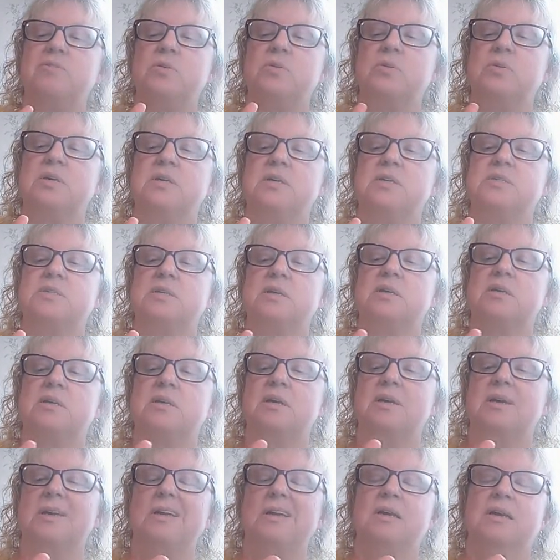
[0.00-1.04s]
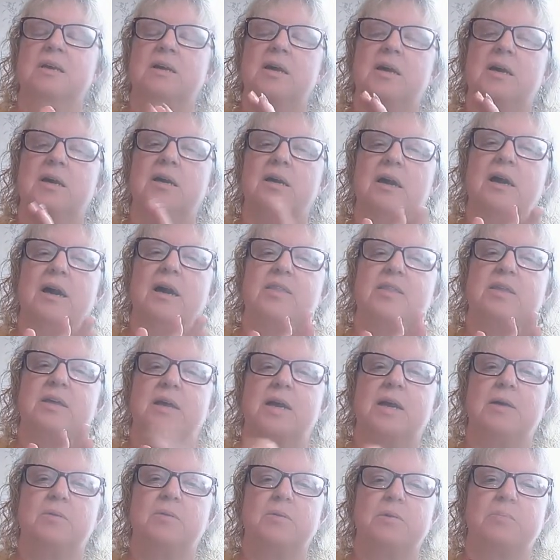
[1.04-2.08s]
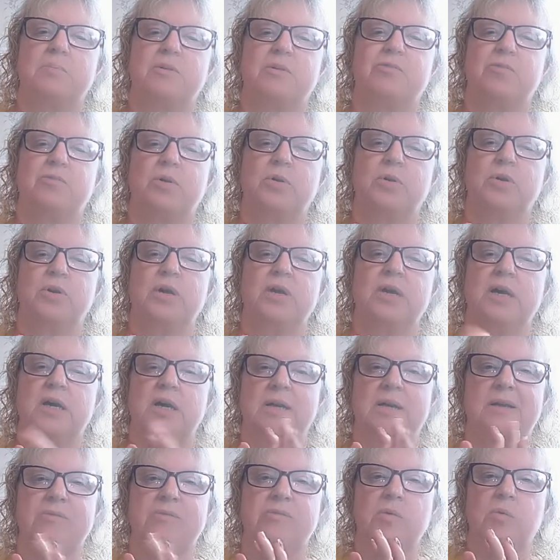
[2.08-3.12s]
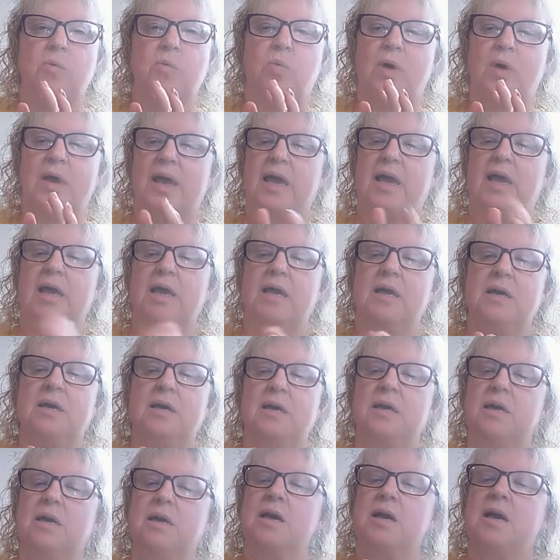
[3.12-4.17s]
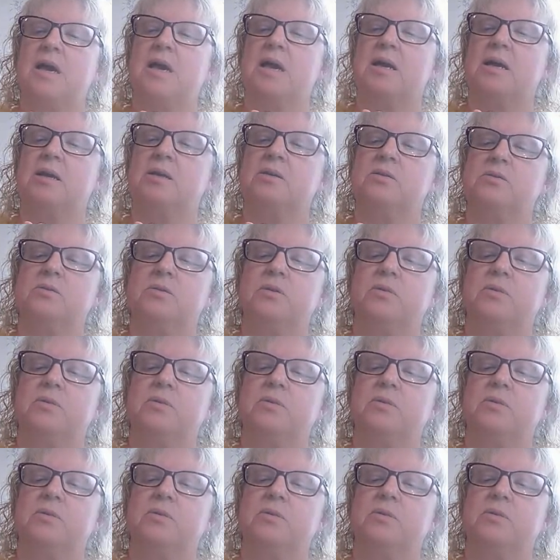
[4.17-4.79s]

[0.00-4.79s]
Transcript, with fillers: few things that I think I would have preferred a different way and